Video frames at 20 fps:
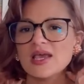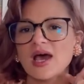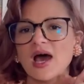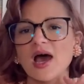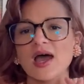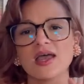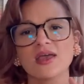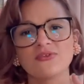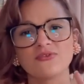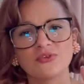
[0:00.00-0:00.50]

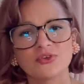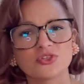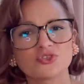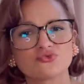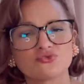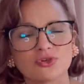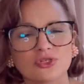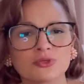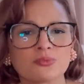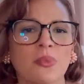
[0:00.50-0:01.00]
if it's
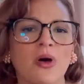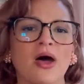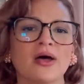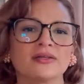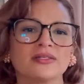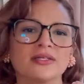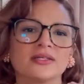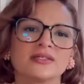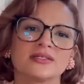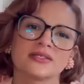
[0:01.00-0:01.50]

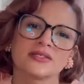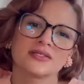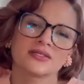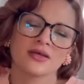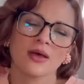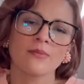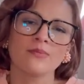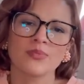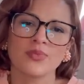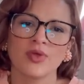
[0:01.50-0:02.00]
responding to
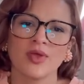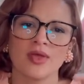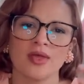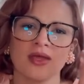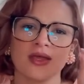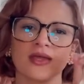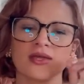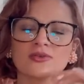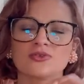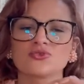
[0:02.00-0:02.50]
something, it's